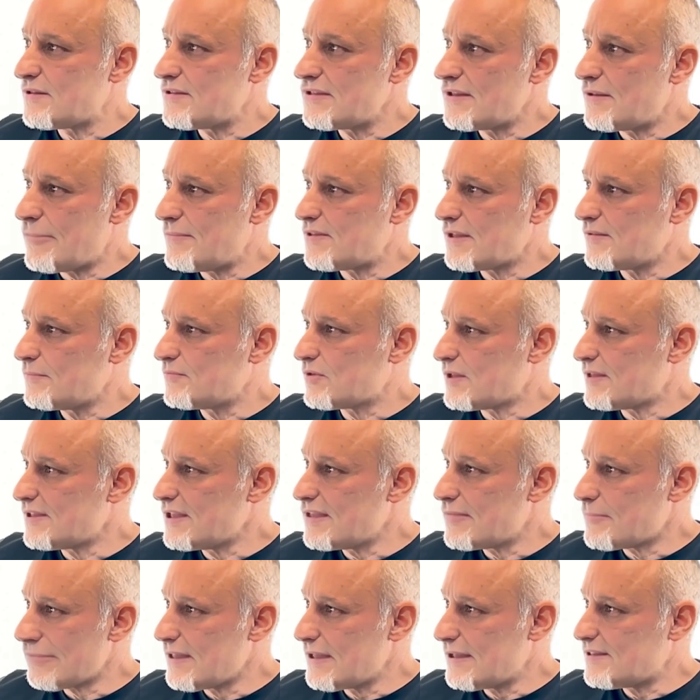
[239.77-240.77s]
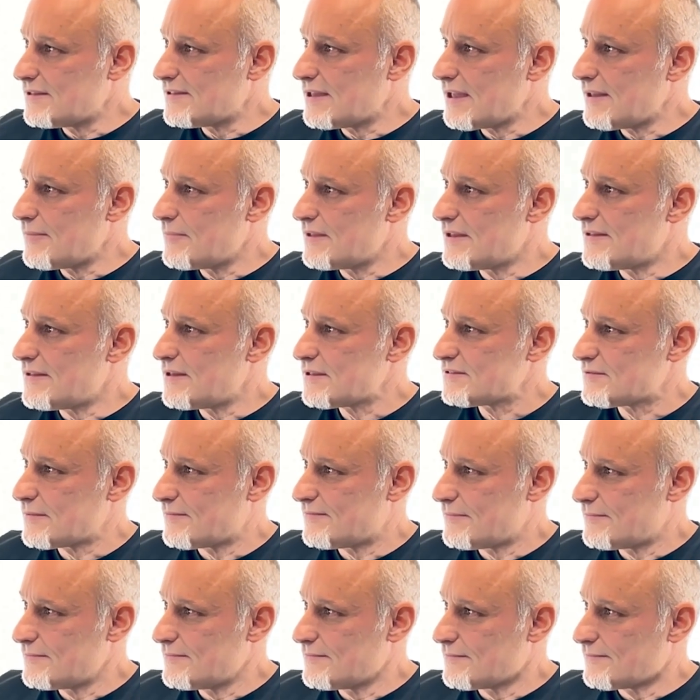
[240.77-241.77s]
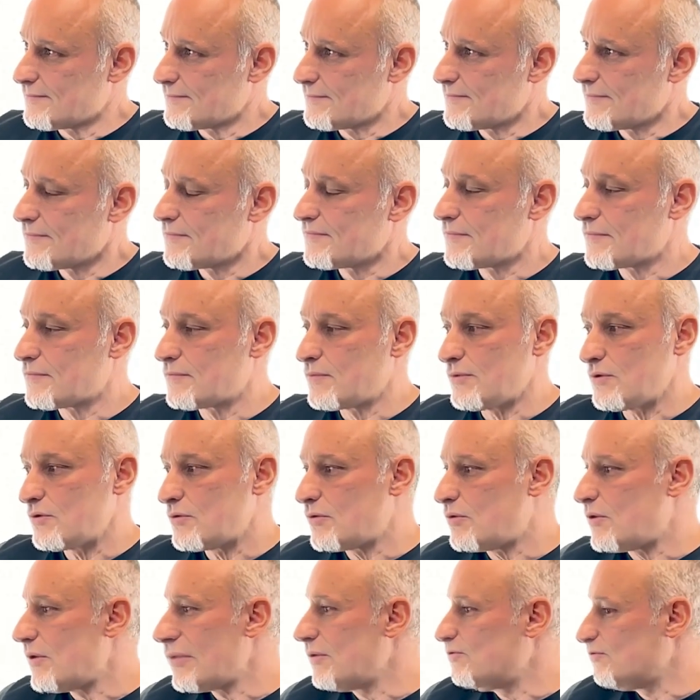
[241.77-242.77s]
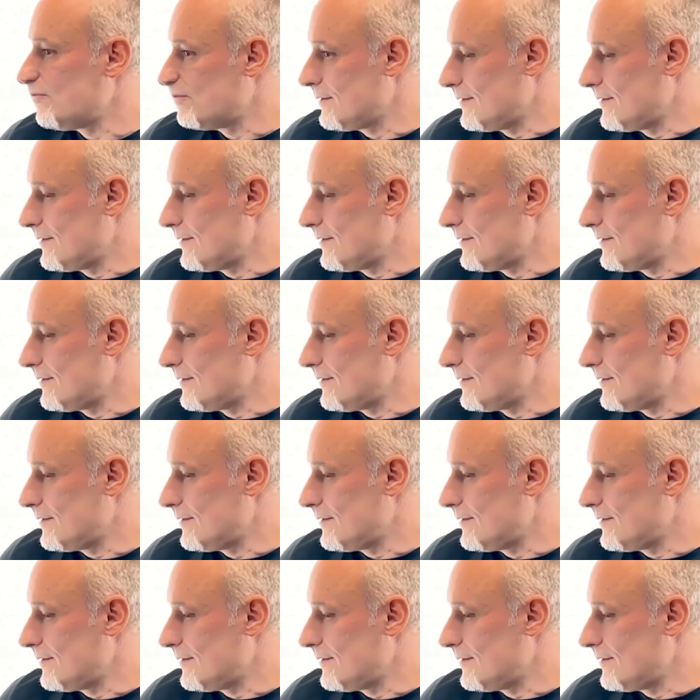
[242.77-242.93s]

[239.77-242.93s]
something more deeply inside myself. You two, we